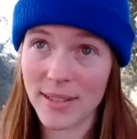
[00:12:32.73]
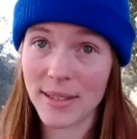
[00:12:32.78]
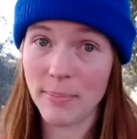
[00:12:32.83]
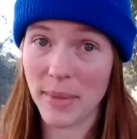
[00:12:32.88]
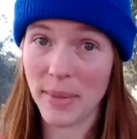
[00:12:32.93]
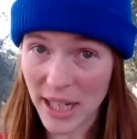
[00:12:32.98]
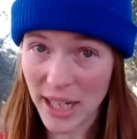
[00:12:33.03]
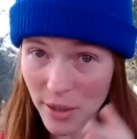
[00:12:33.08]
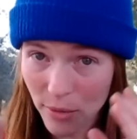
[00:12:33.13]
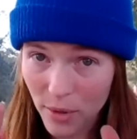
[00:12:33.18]

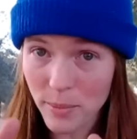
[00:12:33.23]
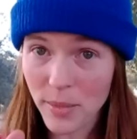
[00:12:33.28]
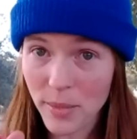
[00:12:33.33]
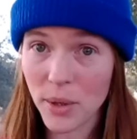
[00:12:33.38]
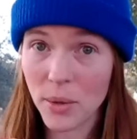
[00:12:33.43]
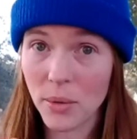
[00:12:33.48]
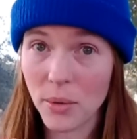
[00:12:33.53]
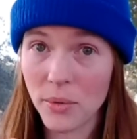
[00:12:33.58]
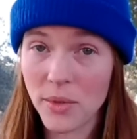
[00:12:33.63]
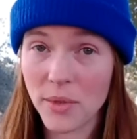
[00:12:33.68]
Being
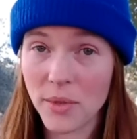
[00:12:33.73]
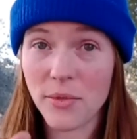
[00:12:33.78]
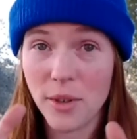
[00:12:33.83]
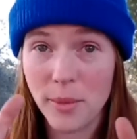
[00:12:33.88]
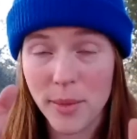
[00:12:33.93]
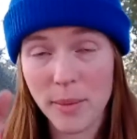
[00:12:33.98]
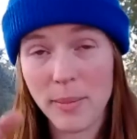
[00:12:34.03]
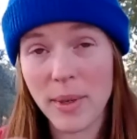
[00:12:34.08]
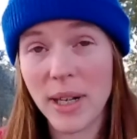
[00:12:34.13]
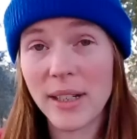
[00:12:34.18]
removed
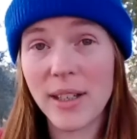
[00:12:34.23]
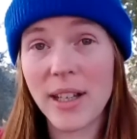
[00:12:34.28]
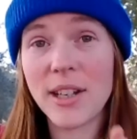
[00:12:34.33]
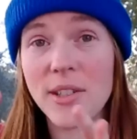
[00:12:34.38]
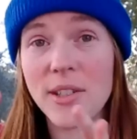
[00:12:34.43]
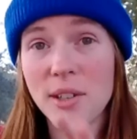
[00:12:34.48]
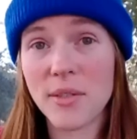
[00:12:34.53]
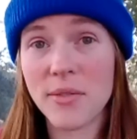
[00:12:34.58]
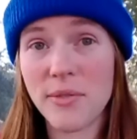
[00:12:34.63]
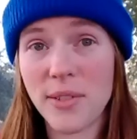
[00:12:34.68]
from your
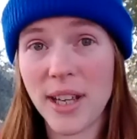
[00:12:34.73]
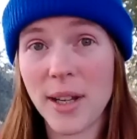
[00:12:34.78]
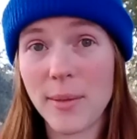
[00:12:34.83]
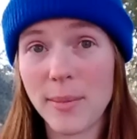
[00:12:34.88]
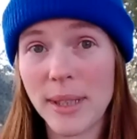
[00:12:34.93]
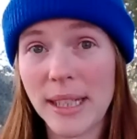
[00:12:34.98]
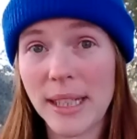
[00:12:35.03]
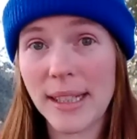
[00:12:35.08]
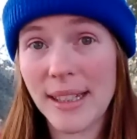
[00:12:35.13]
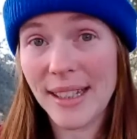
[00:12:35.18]
biological
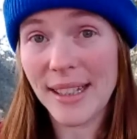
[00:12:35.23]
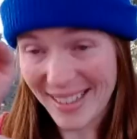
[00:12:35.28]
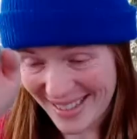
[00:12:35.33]
family,